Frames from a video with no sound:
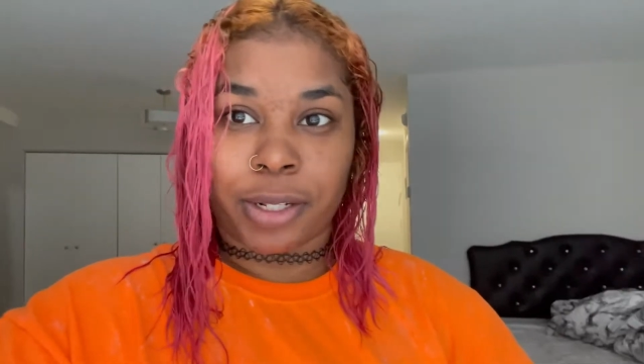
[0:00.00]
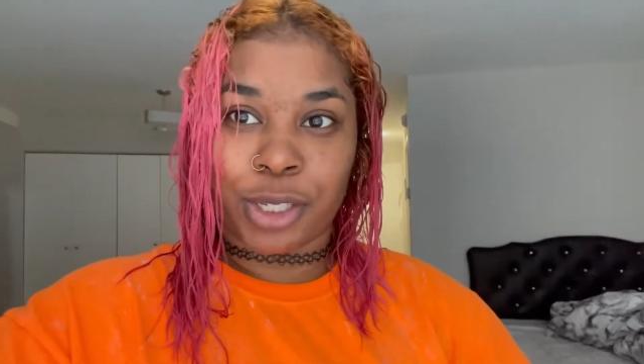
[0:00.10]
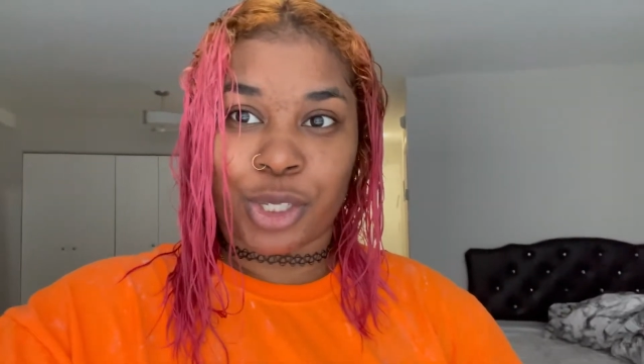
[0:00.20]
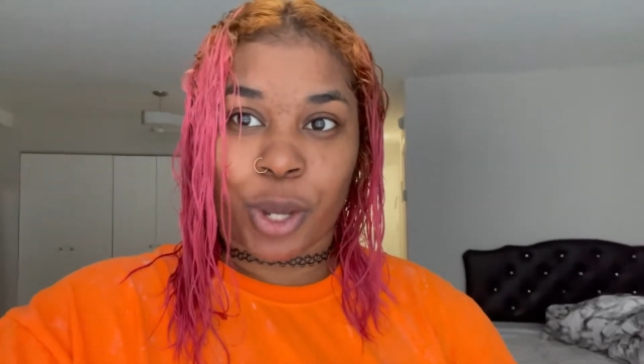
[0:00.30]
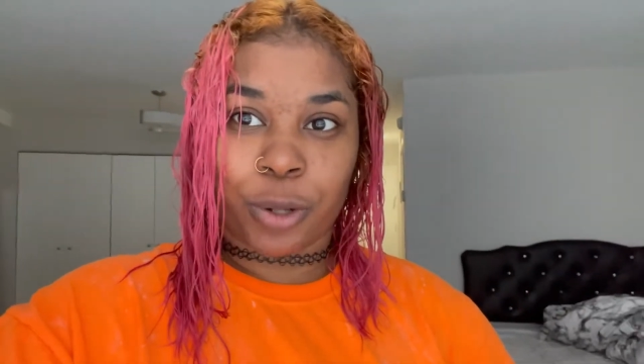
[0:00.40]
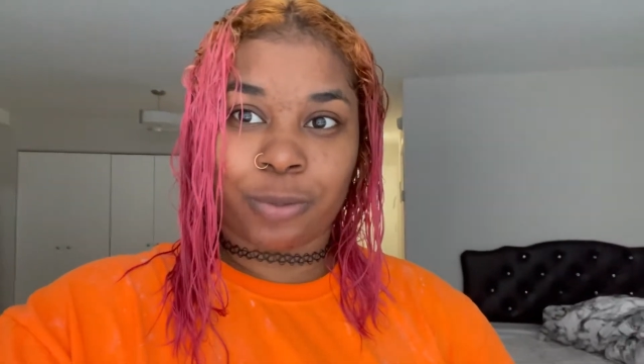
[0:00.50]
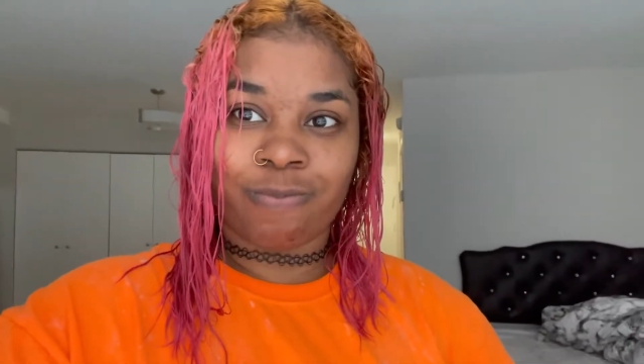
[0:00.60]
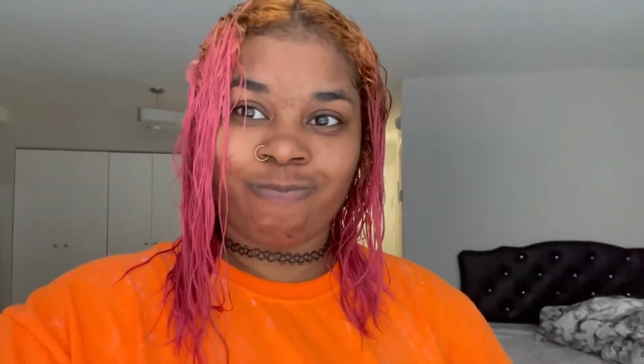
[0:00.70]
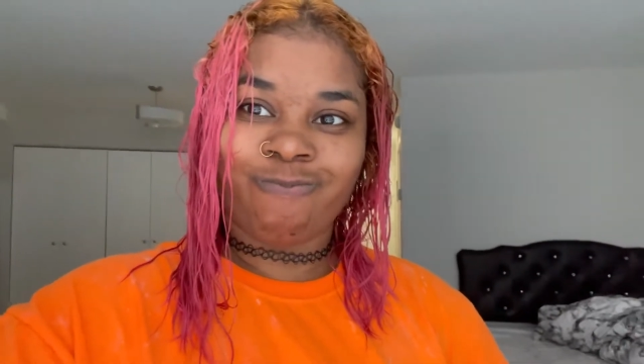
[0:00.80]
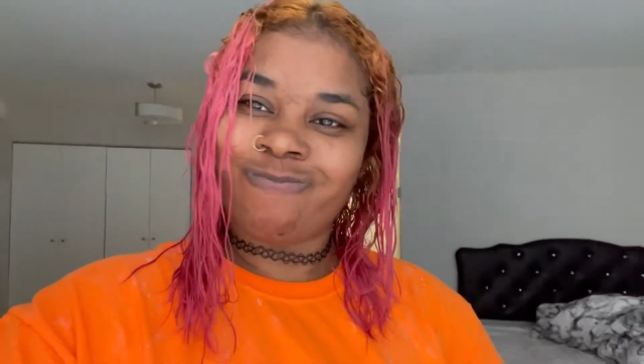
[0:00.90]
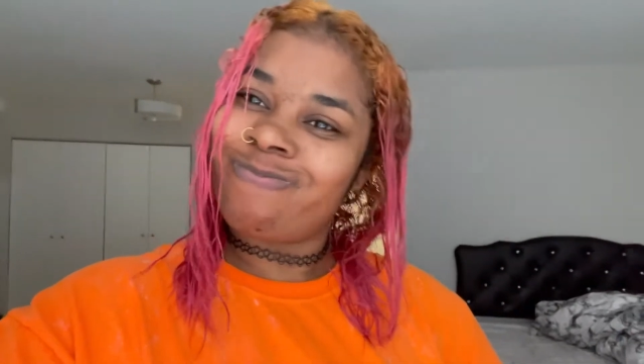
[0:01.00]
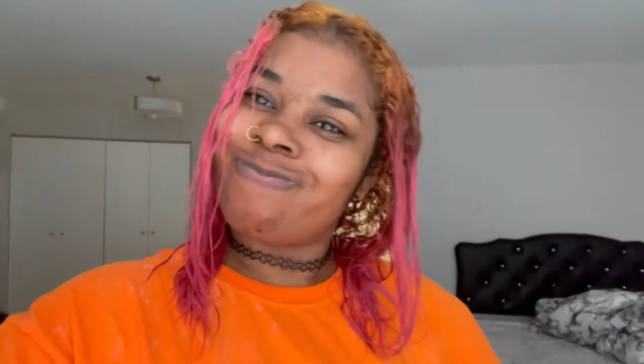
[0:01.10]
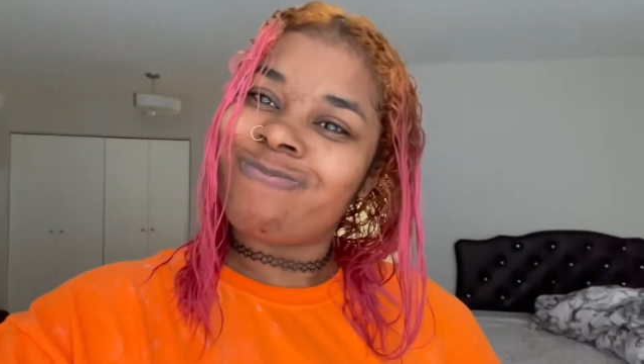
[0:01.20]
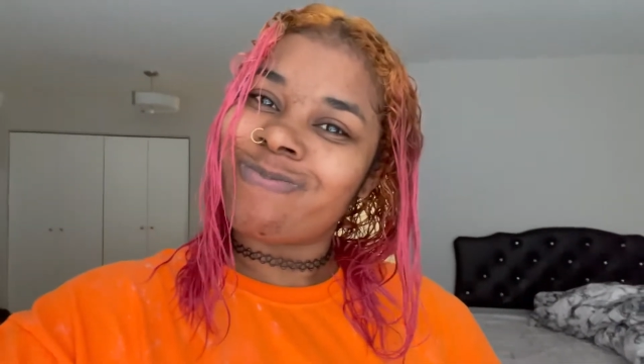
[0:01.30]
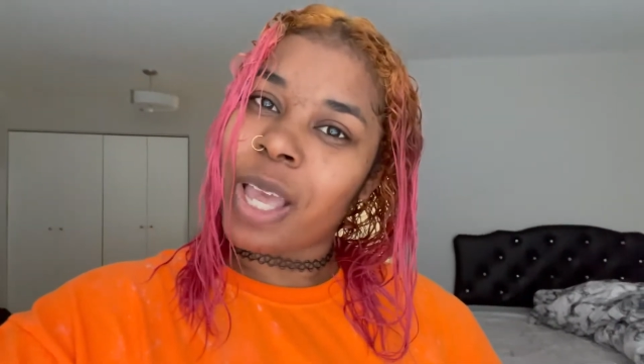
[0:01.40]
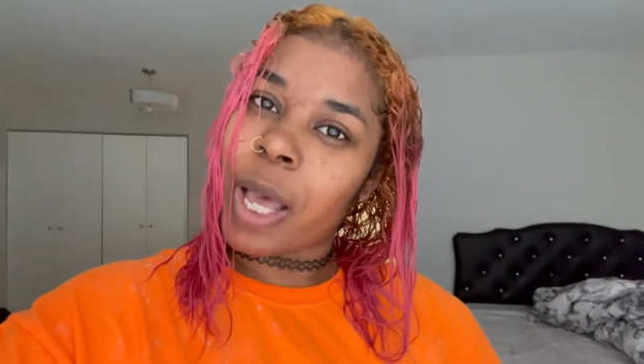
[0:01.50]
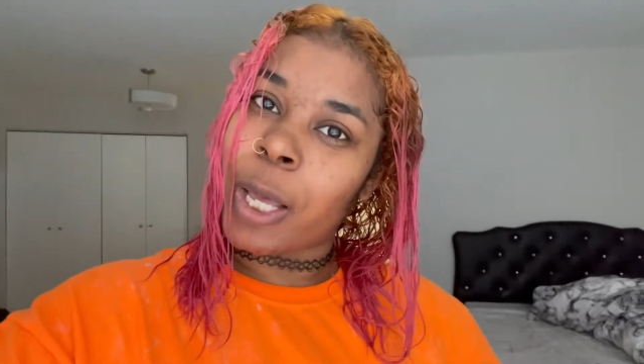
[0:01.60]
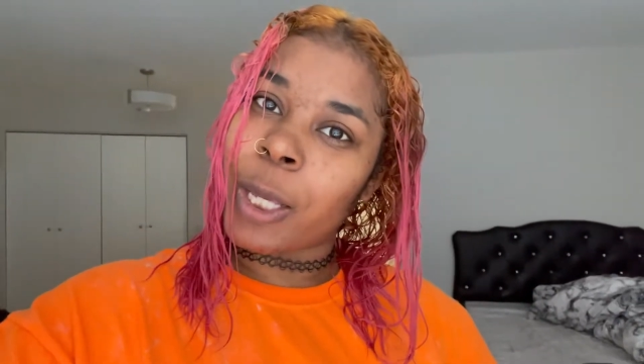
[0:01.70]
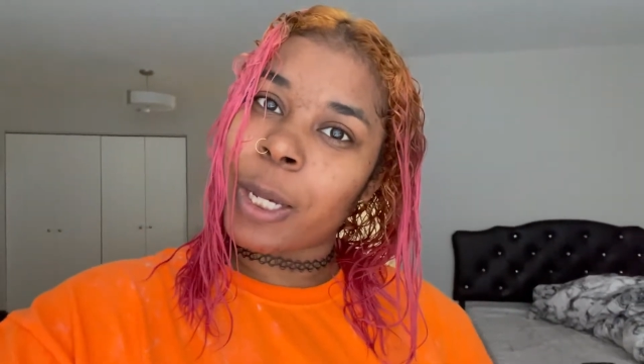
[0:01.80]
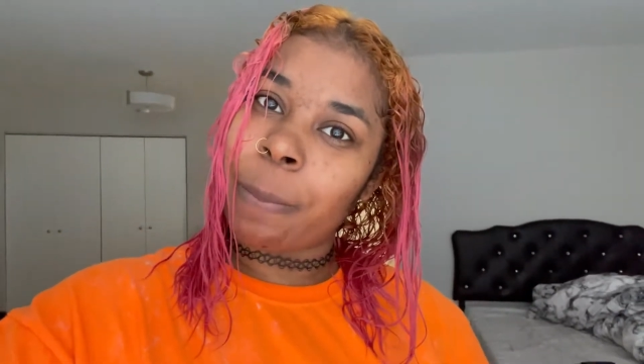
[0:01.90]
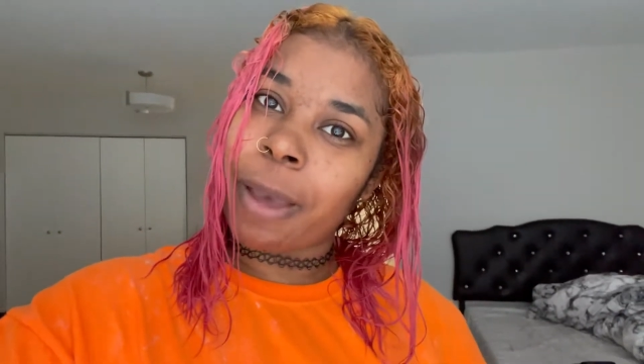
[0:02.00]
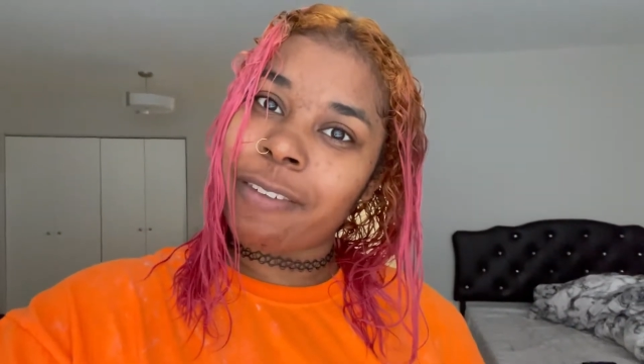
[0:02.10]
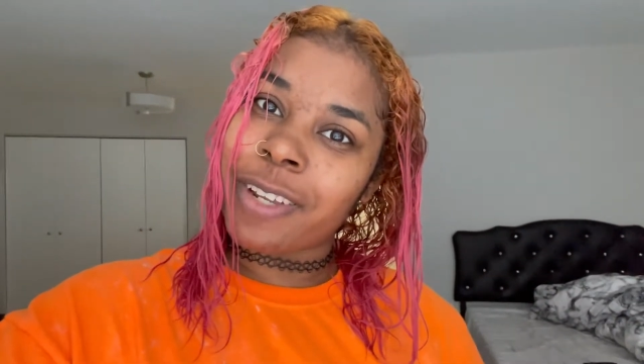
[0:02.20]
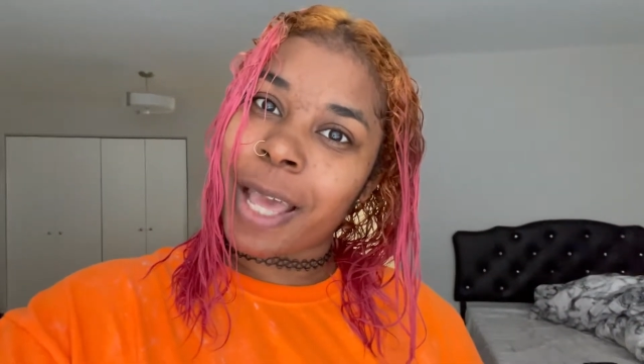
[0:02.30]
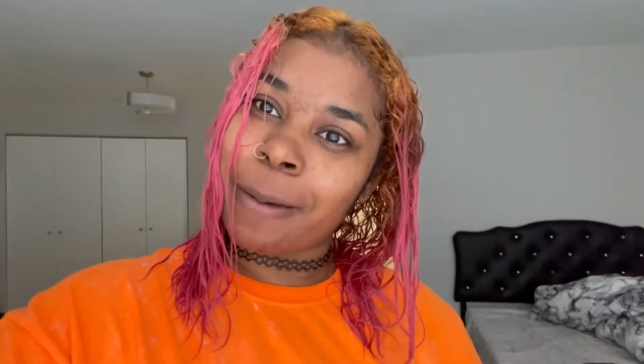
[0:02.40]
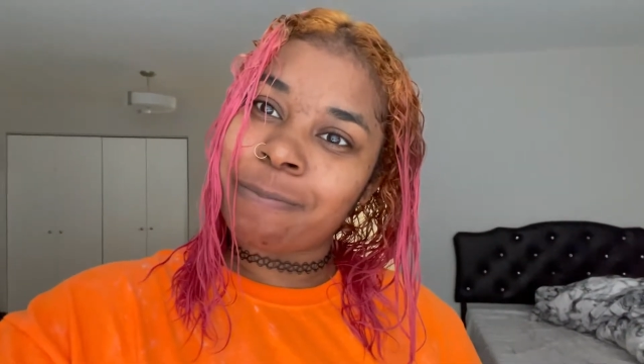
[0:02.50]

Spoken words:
So I'll come back for that.